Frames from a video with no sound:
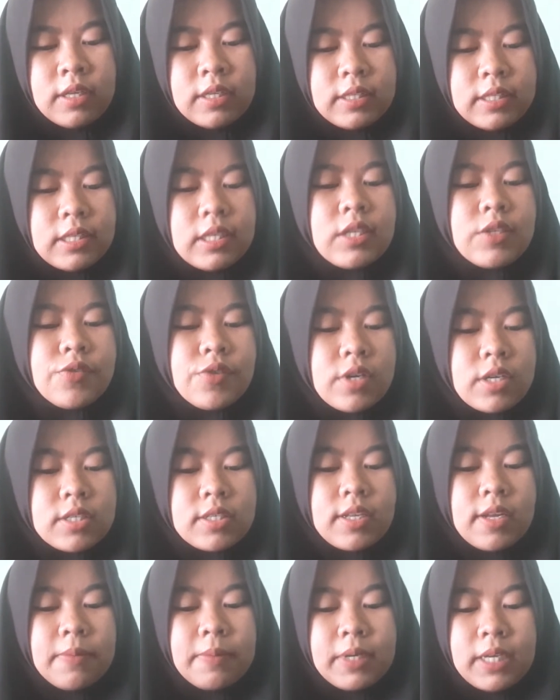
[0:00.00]
the insurance
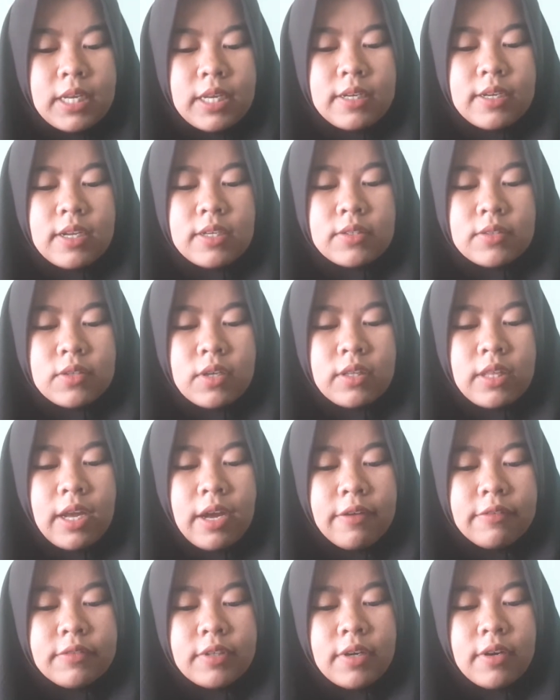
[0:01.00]
company does not
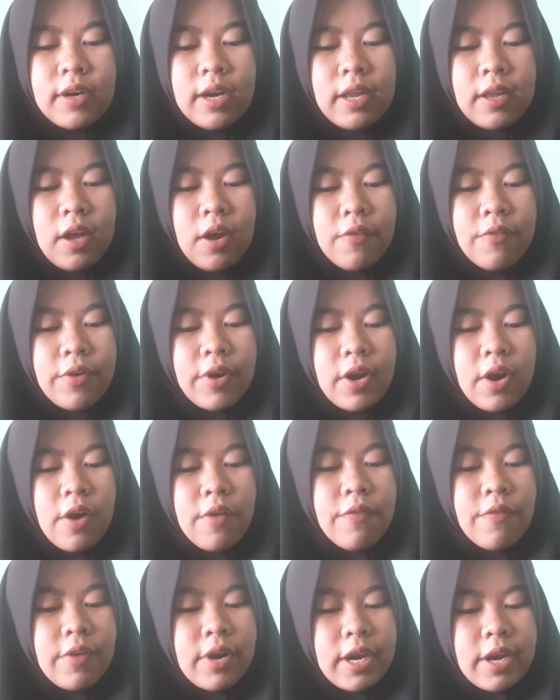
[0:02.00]
have the right of
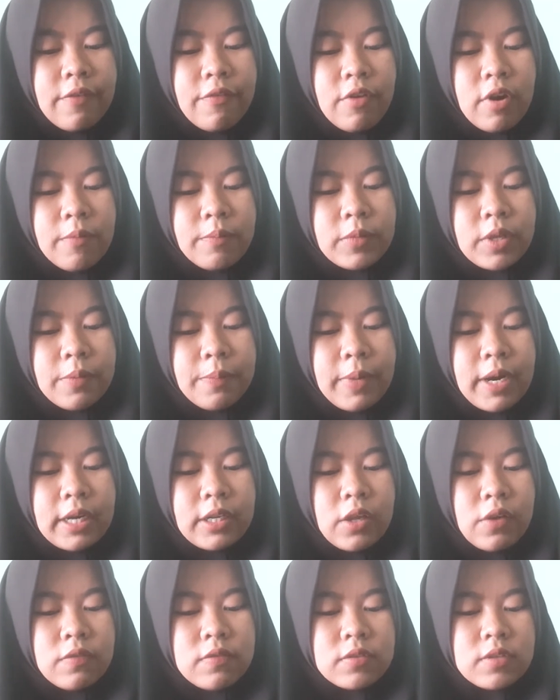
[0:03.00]
recovery from the part
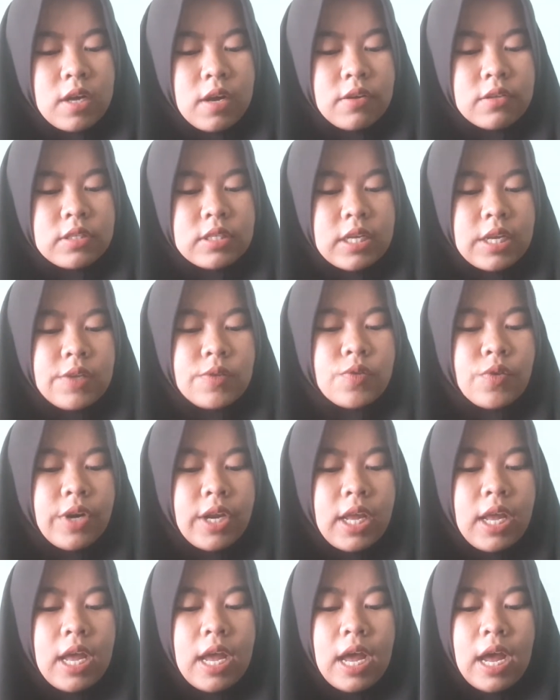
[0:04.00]
of caused the
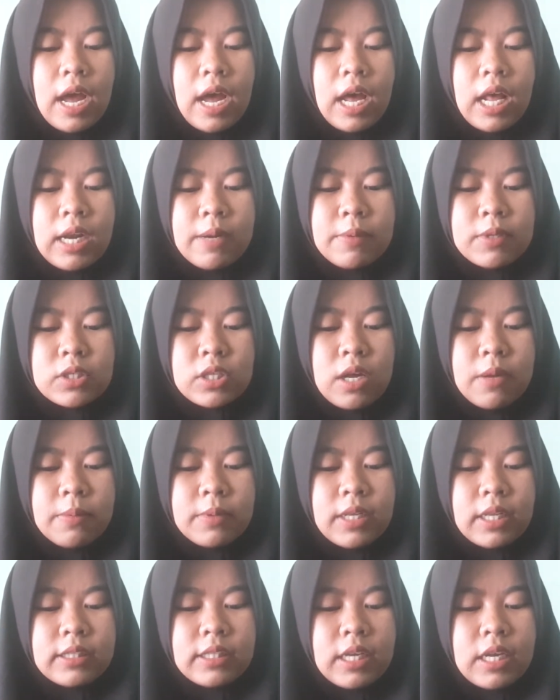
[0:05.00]
injury unless
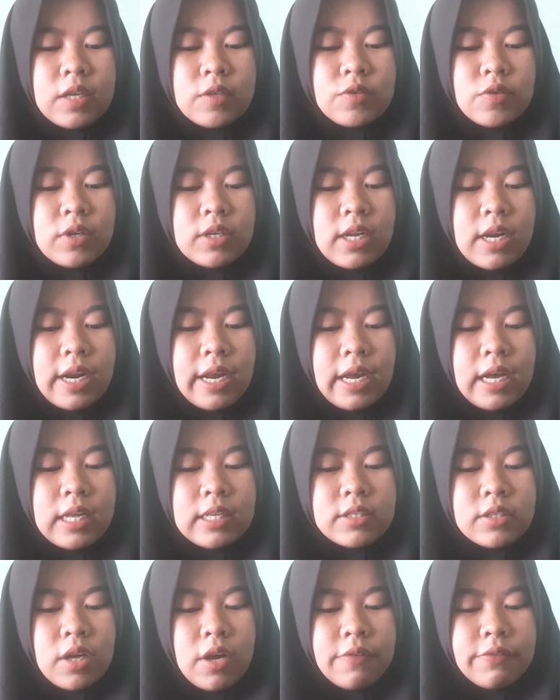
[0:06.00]
compared the insurance
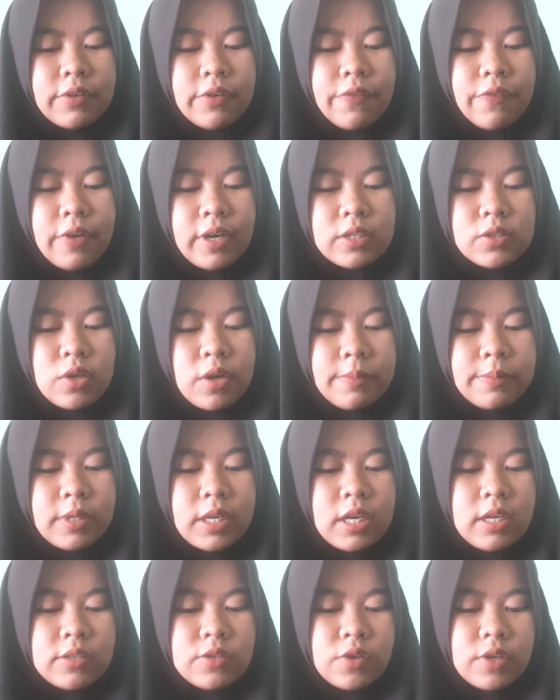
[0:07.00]
records of the files of
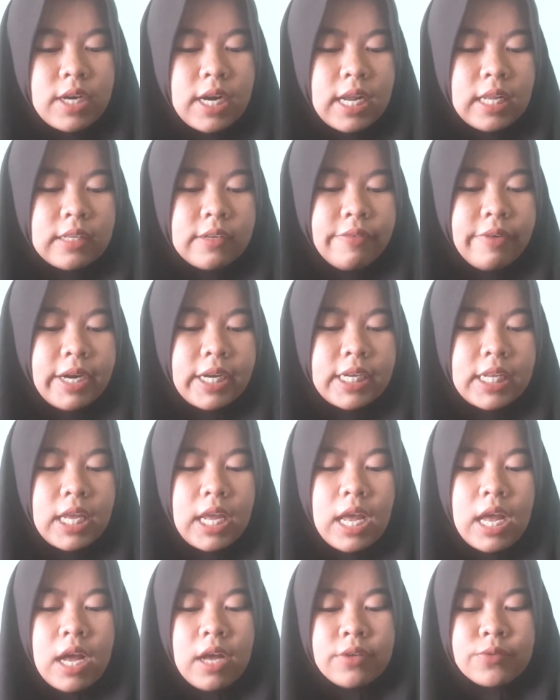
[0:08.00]
the insurer have already
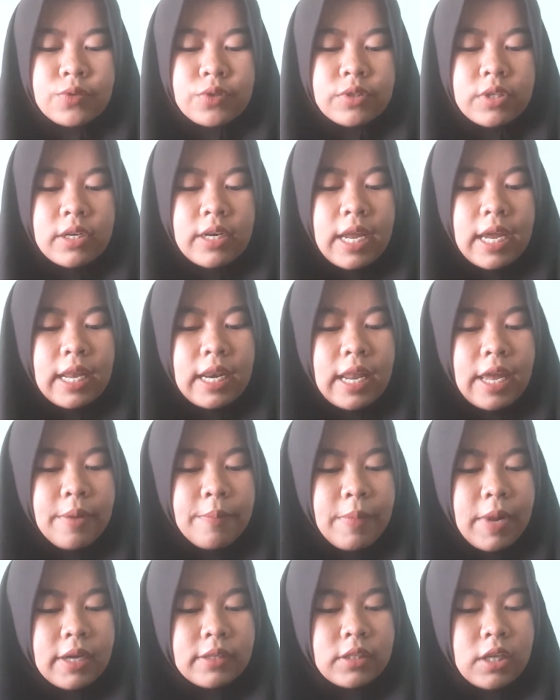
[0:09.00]
to the neglect
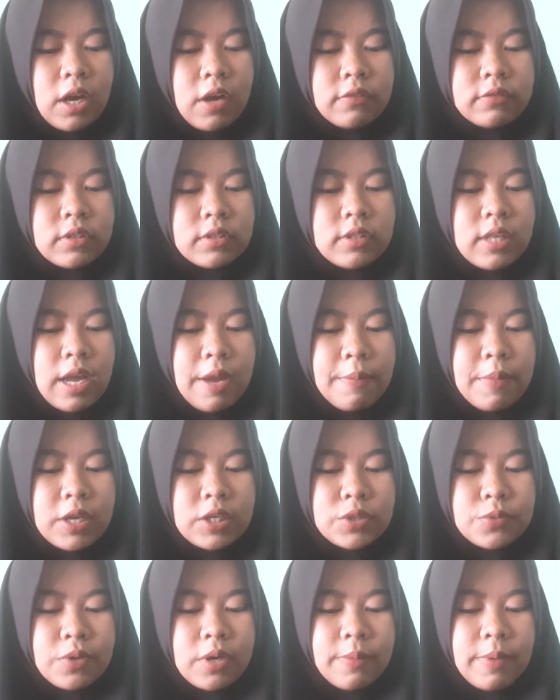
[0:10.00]
part of the
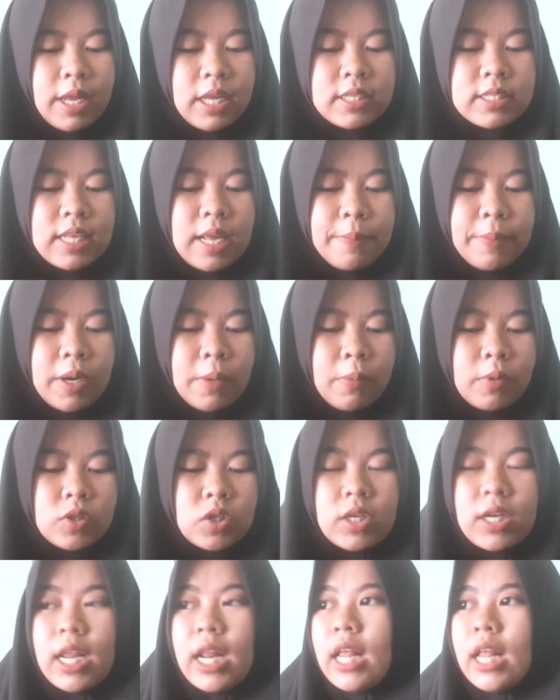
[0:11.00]
damage from example personal